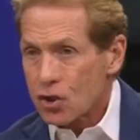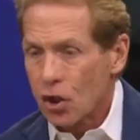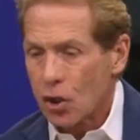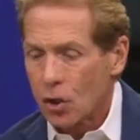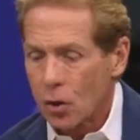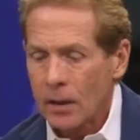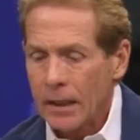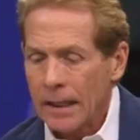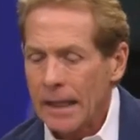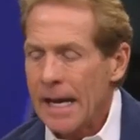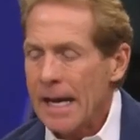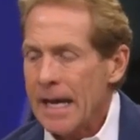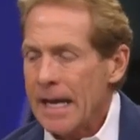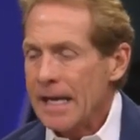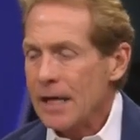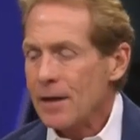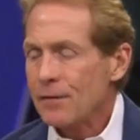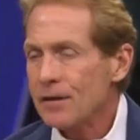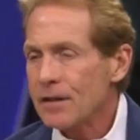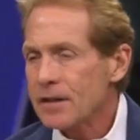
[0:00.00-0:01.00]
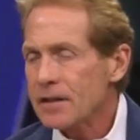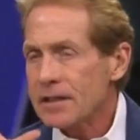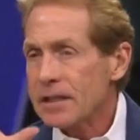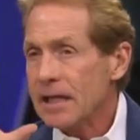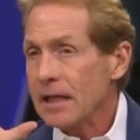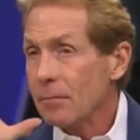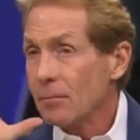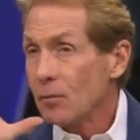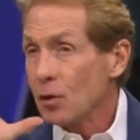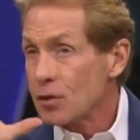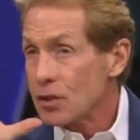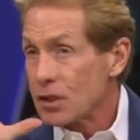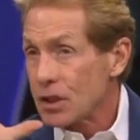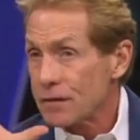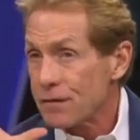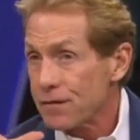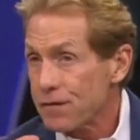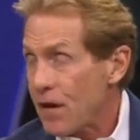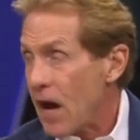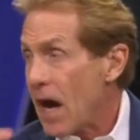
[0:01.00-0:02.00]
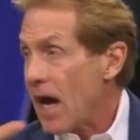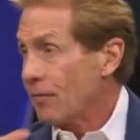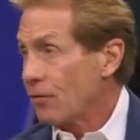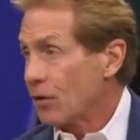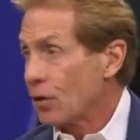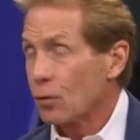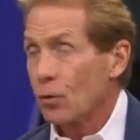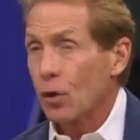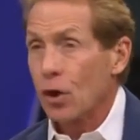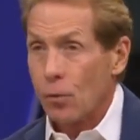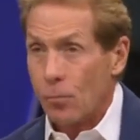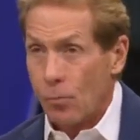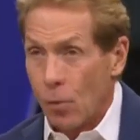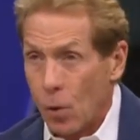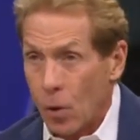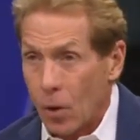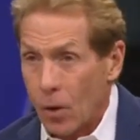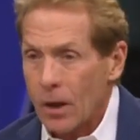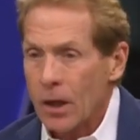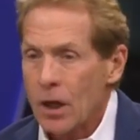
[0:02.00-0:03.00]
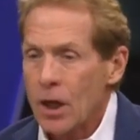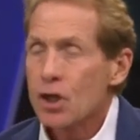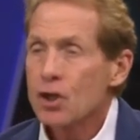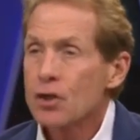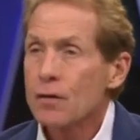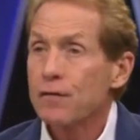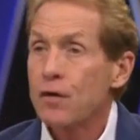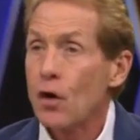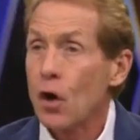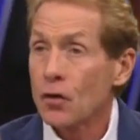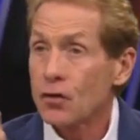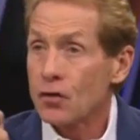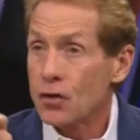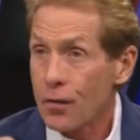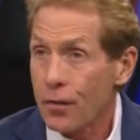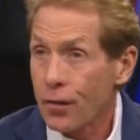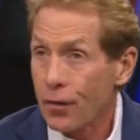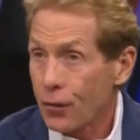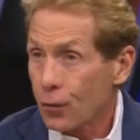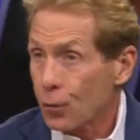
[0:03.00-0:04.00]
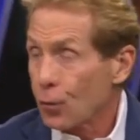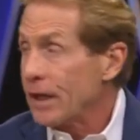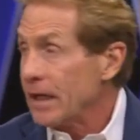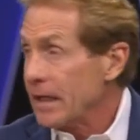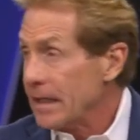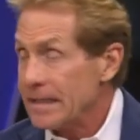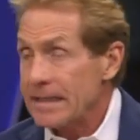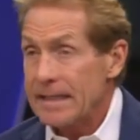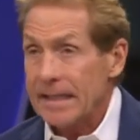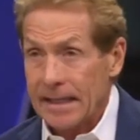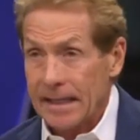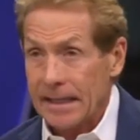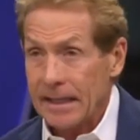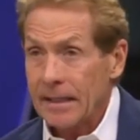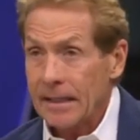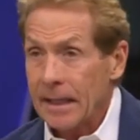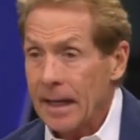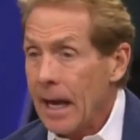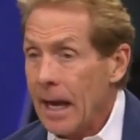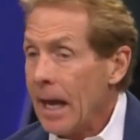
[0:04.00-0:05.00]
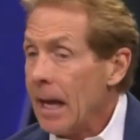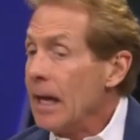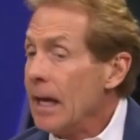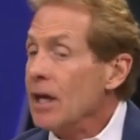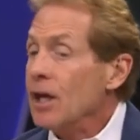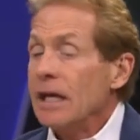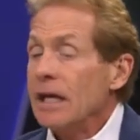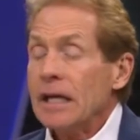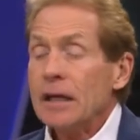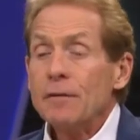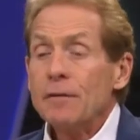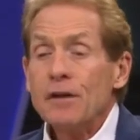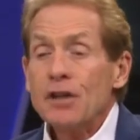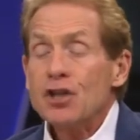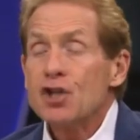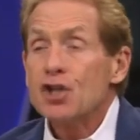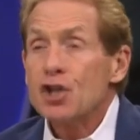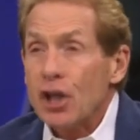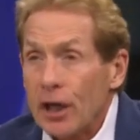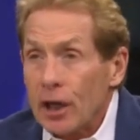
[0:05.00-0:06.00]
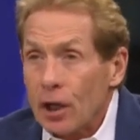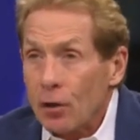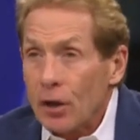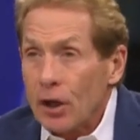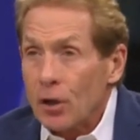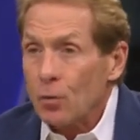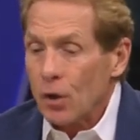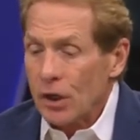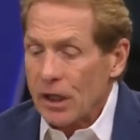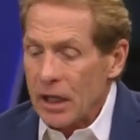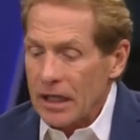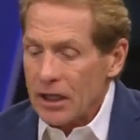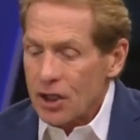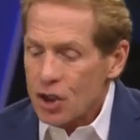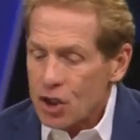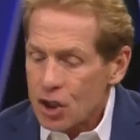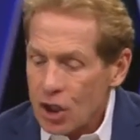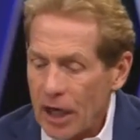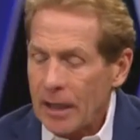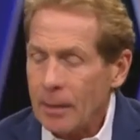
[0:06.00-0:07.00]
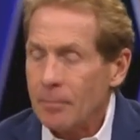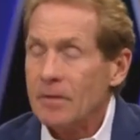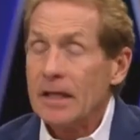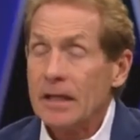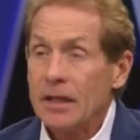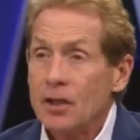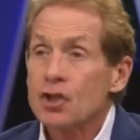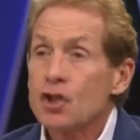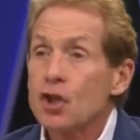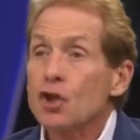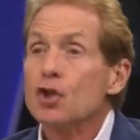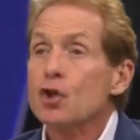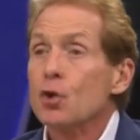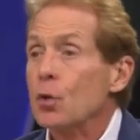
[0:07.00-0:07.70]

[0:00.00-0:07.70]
soul, if this team loses 5 in a row more to fall to 3-10, even Jerry would get shamed into